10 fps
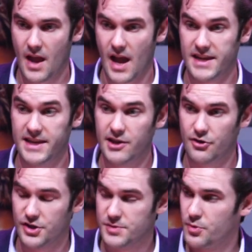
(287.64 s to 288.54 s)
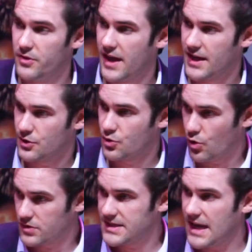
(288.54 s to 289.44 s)
a year. And to put that in
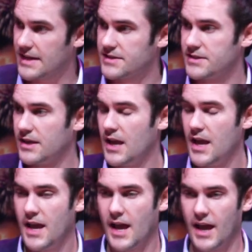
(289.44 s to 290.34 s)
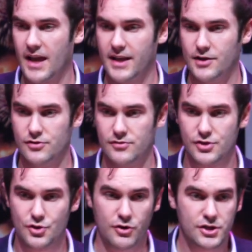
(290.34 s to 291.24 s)
context, in
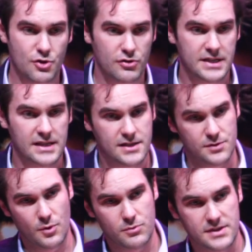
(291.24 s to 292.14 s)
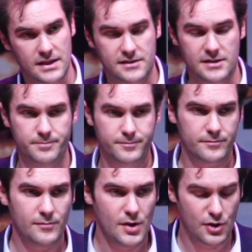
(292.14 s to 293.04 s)
Scottish context, because we always like to
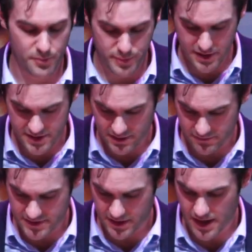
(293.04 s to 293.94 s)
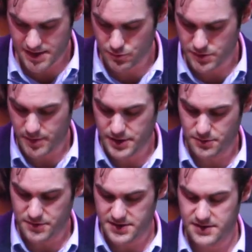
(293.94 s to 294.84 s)
compare ourselves to Glasgow,
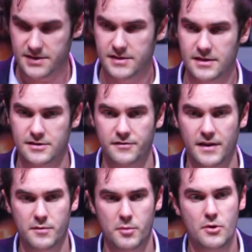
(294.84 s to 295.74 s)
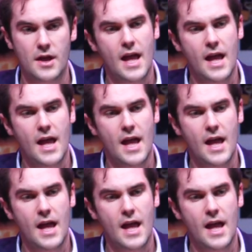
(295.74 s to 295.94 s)
especially when the statistics are favourable,